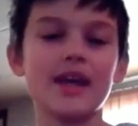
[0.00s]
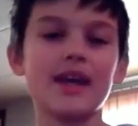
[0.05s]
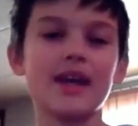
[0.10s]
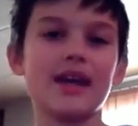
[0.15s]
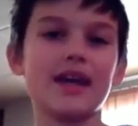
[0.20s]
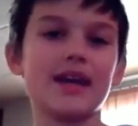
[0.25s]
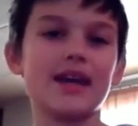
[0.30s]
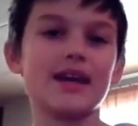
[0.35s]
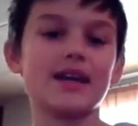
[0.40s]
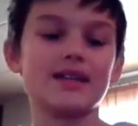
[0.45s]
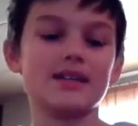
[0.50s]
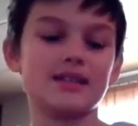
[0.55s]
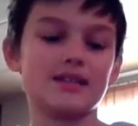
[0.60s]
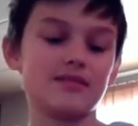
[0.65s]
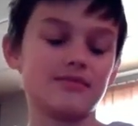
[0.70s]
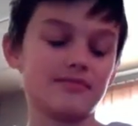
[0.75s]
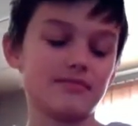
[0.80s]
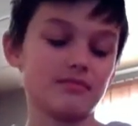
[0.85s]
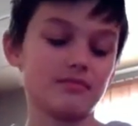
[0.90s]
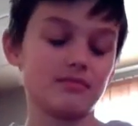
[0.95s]

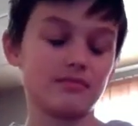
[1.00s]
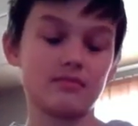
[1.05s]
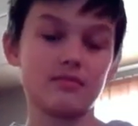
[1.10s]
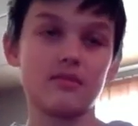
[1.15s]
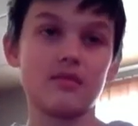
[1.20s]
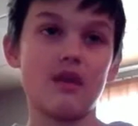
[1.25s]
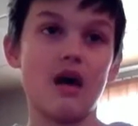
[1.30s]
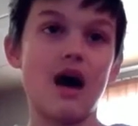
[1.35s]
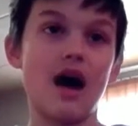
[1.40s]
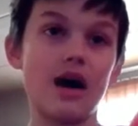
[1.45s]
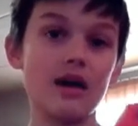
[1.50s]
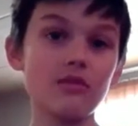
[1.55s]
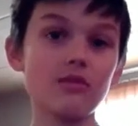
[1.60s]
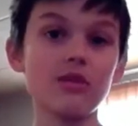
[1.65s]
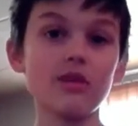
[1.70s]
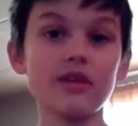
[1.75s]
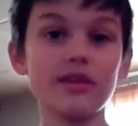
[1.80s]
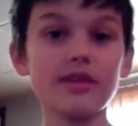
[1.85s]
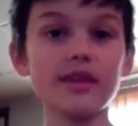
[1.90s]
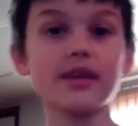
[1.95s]
And I
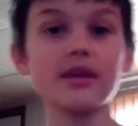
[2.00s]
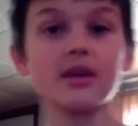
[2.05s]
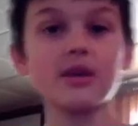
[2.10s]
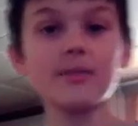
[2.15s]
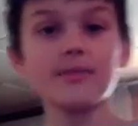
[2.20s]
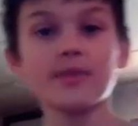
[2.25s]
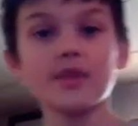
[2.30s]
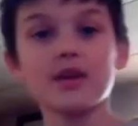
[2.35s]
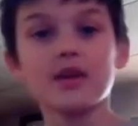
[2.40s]
really think